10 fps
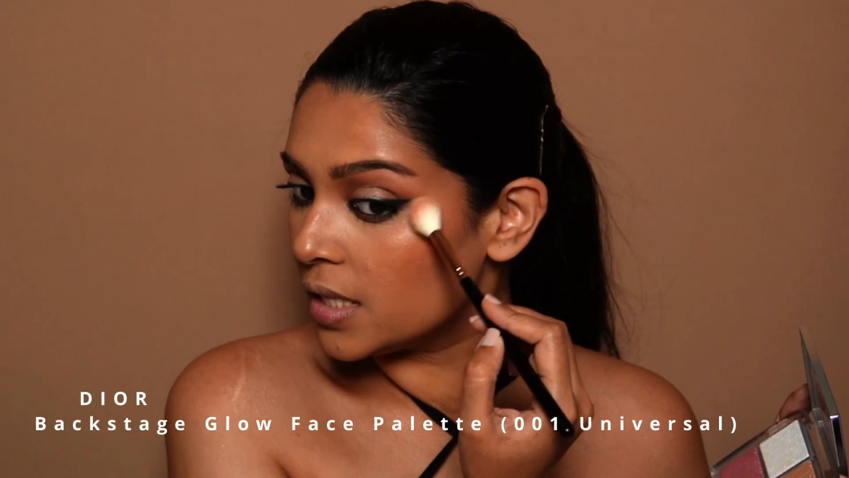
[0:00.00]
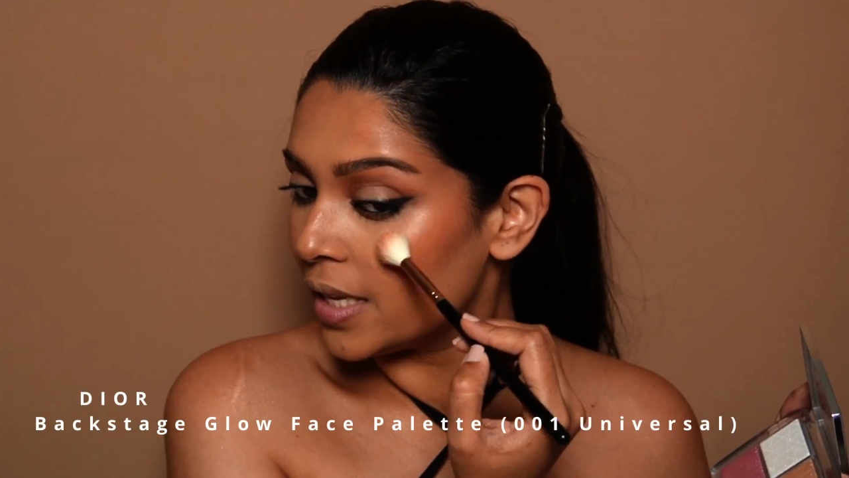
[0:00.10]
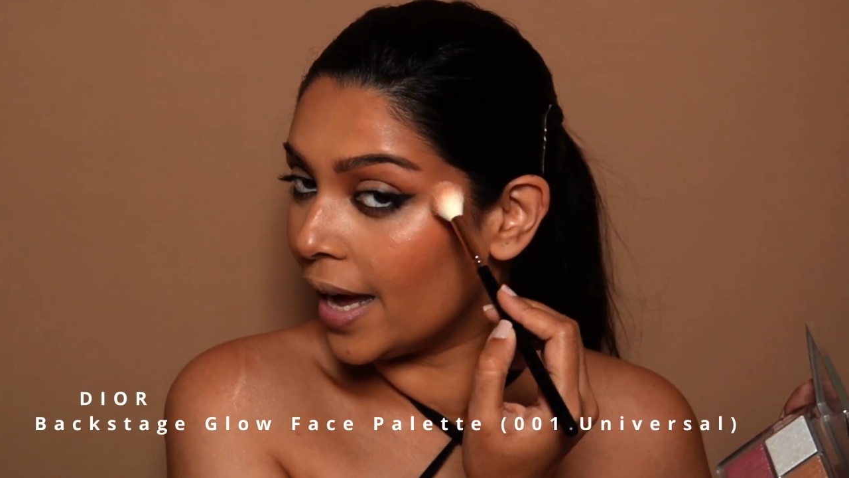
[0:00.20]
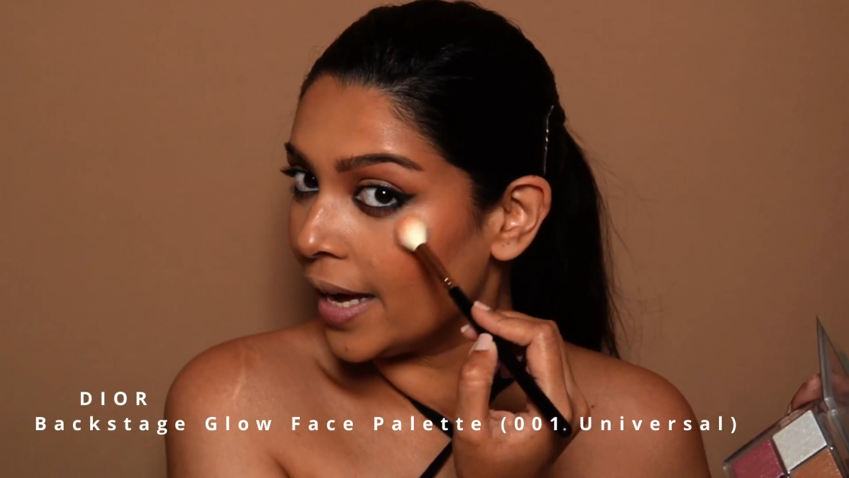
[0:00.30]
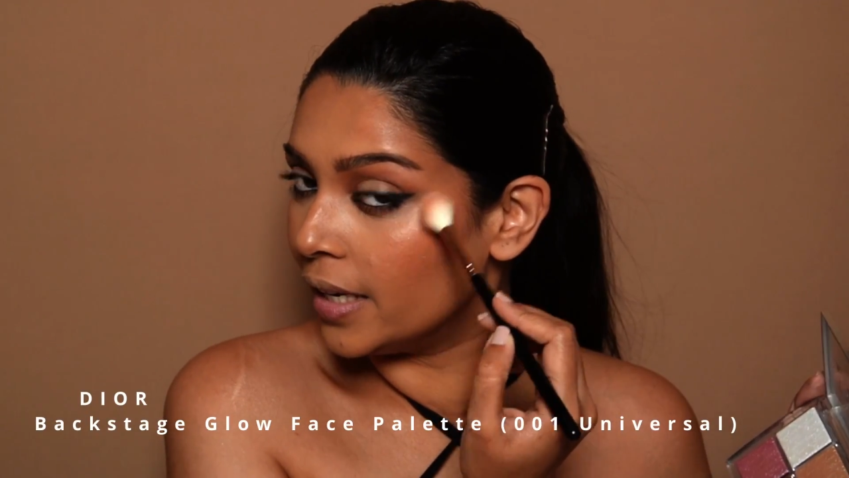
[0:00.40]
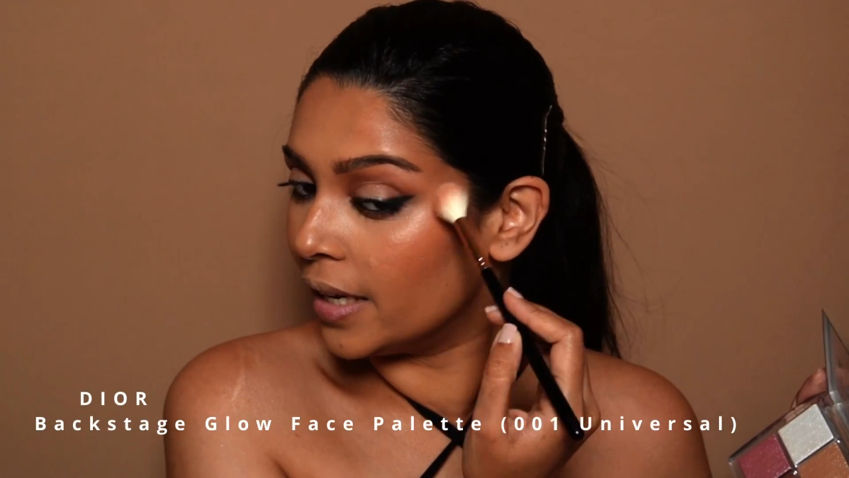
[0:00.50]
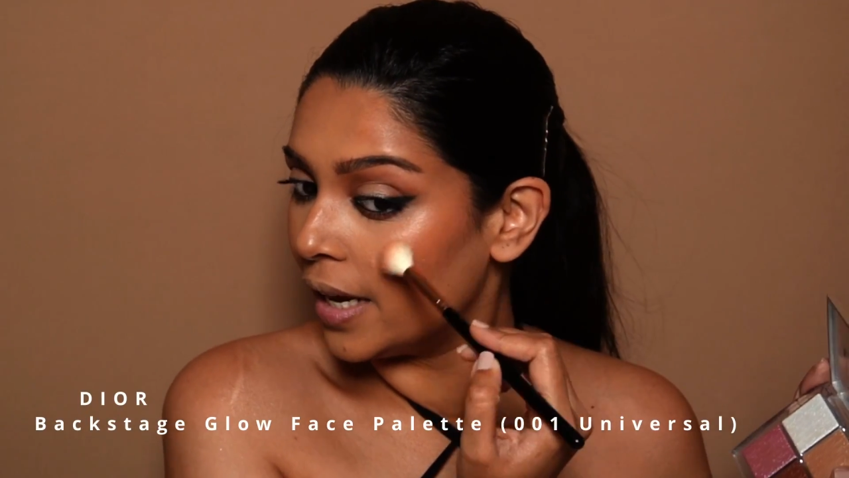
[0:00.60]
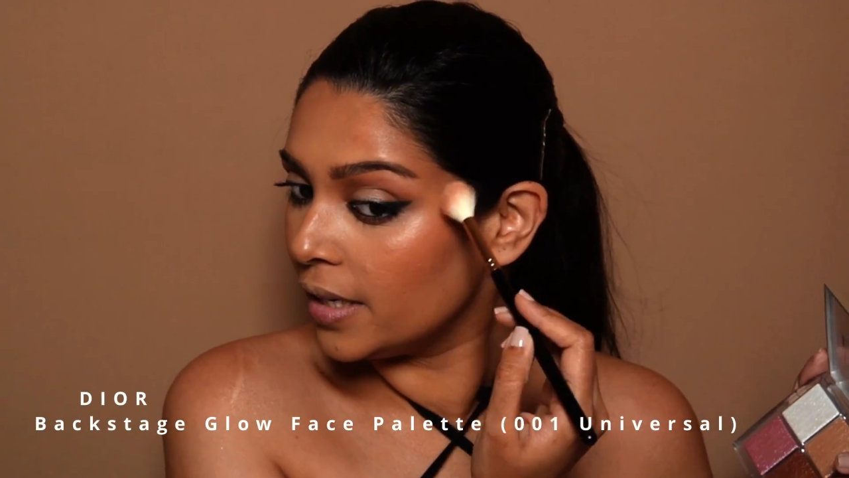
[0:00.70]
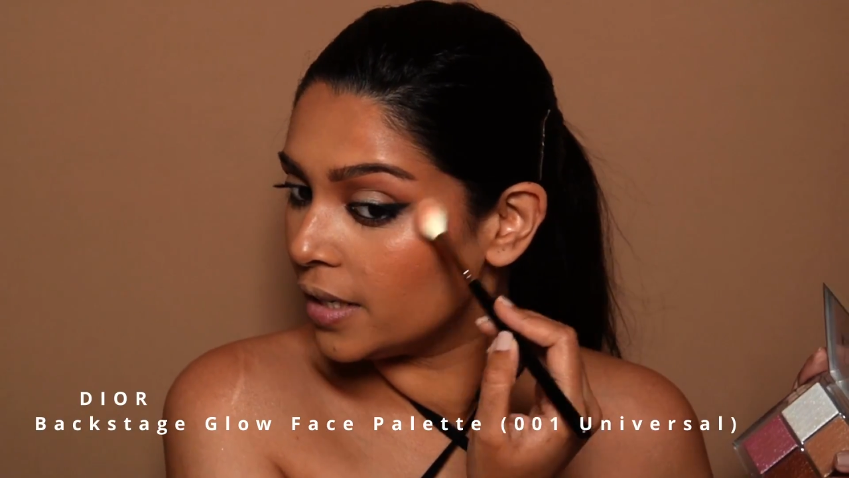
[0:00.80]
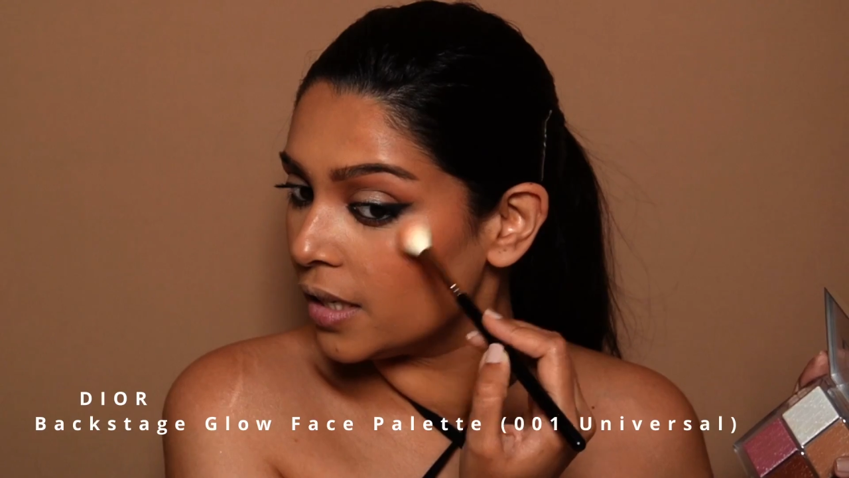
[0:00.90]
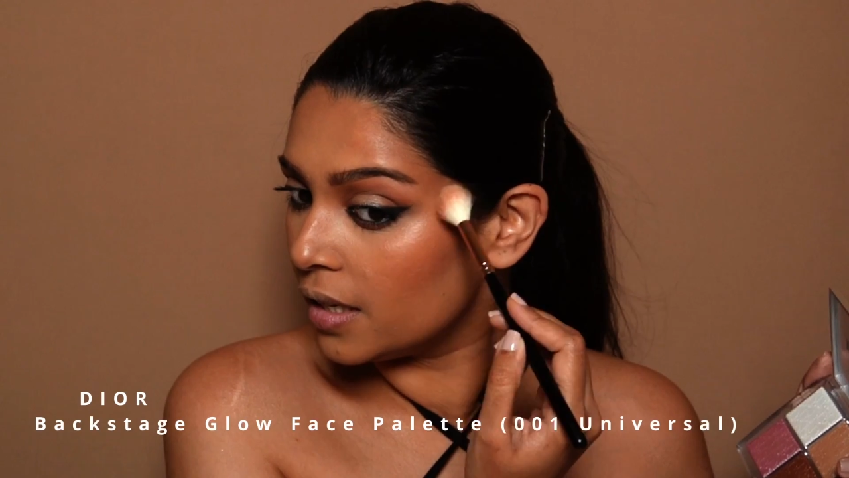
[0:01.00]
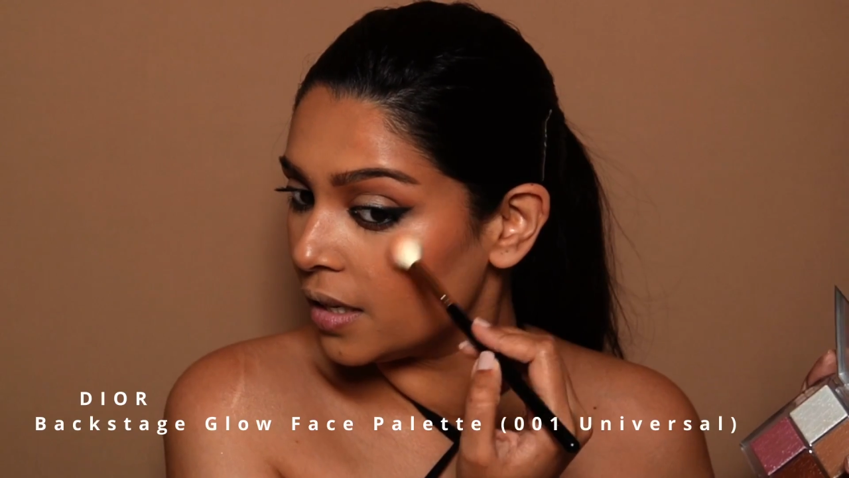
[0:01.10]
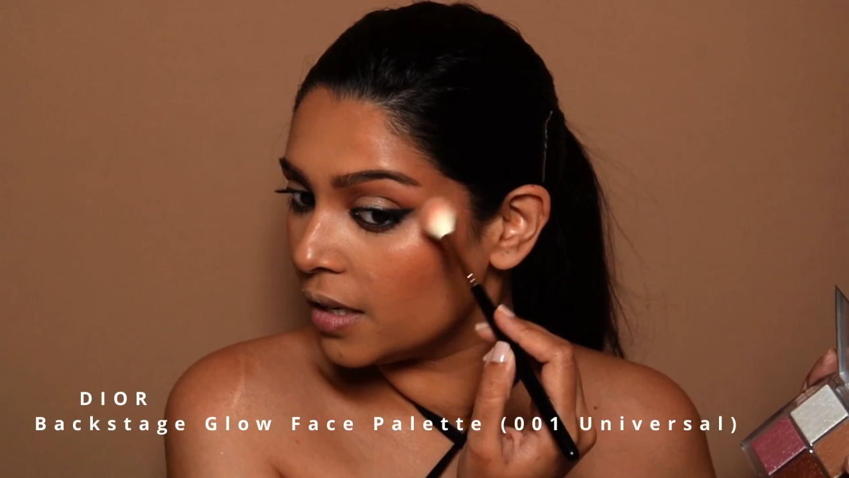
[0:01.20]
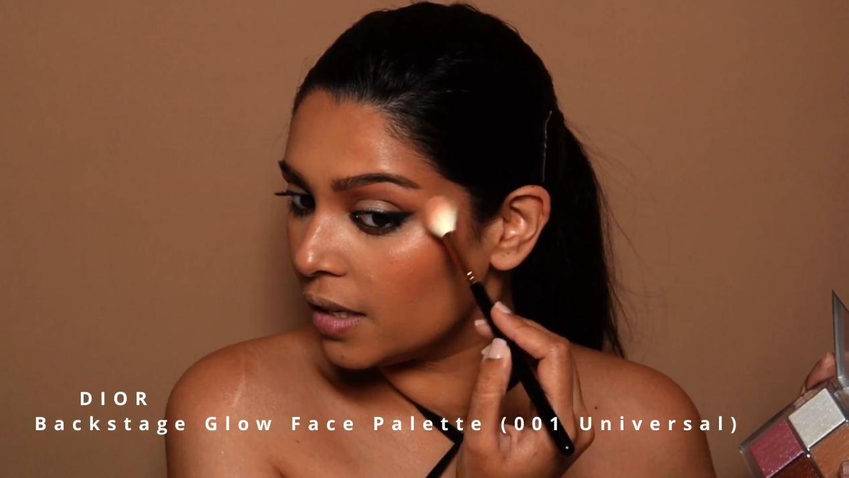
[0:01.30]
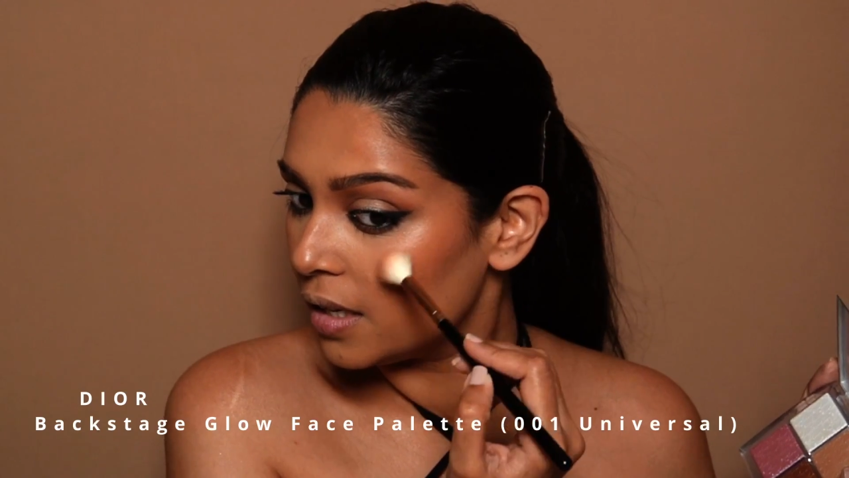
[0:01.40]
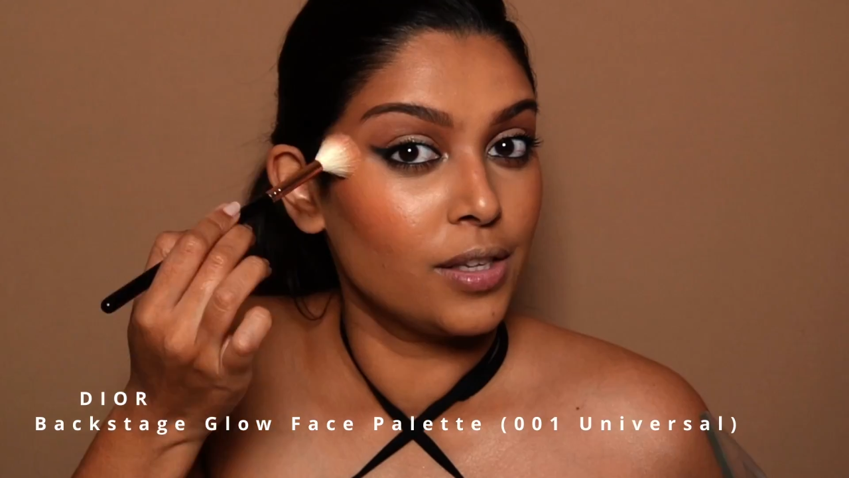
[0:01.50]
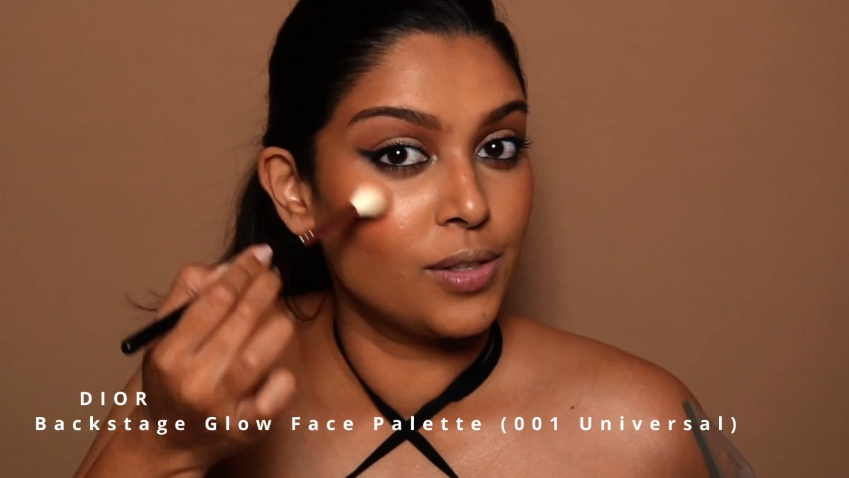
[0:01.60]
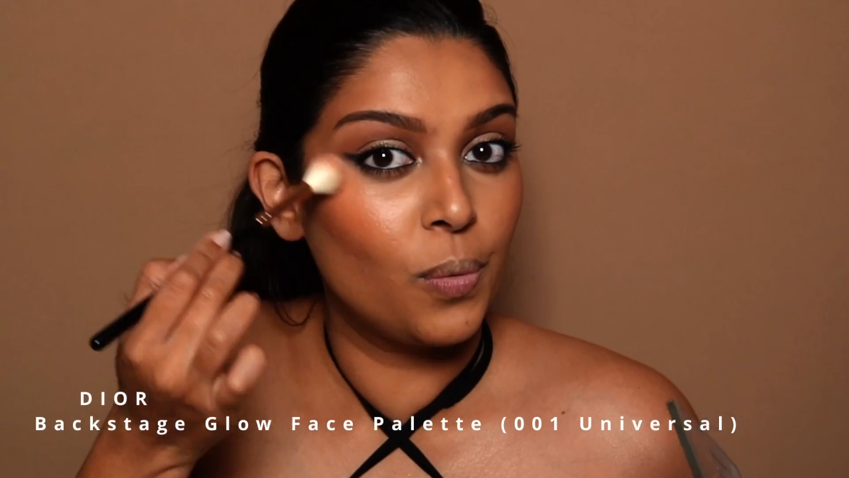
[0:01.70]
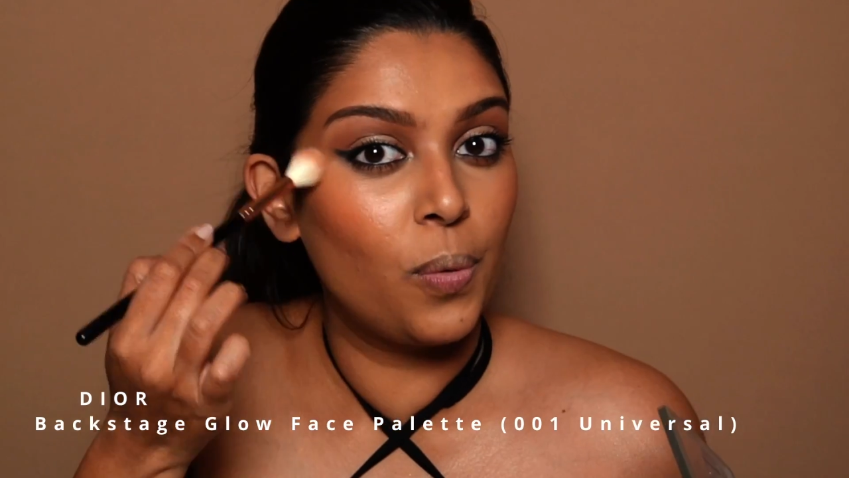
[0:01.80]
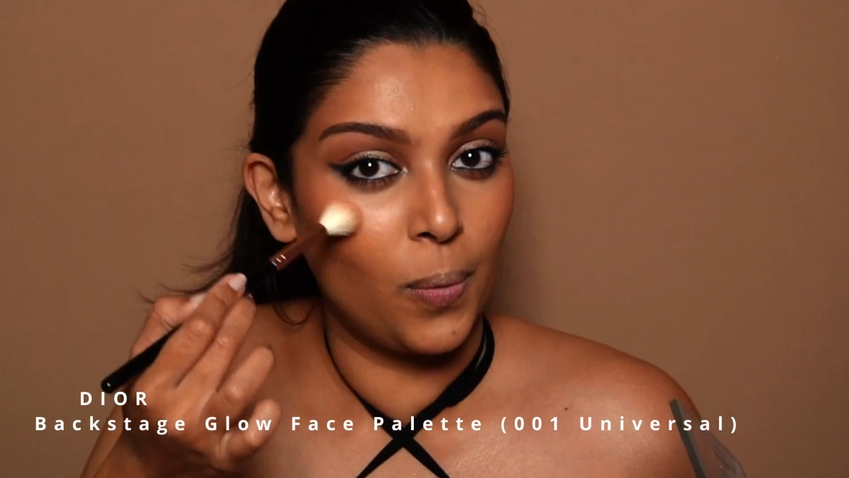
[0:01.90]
highlighter because